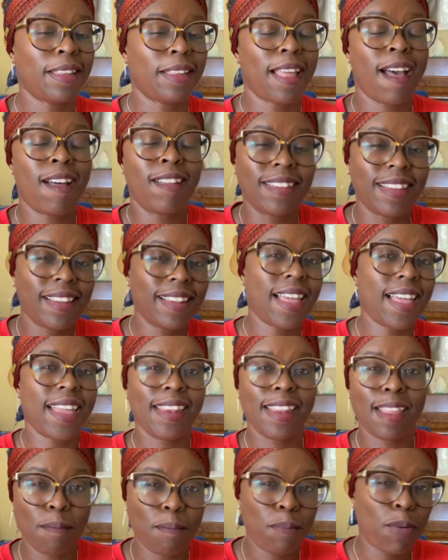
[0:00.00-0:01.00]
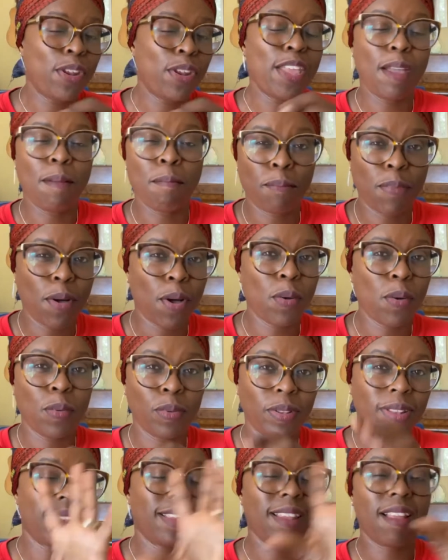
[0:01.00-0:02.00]
Underline it, put it in
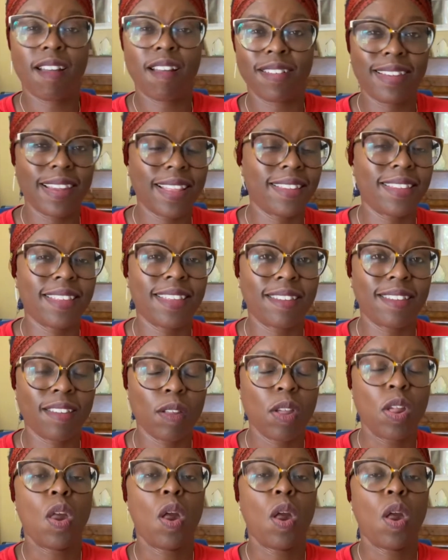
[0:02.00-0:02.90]
bold, large letters.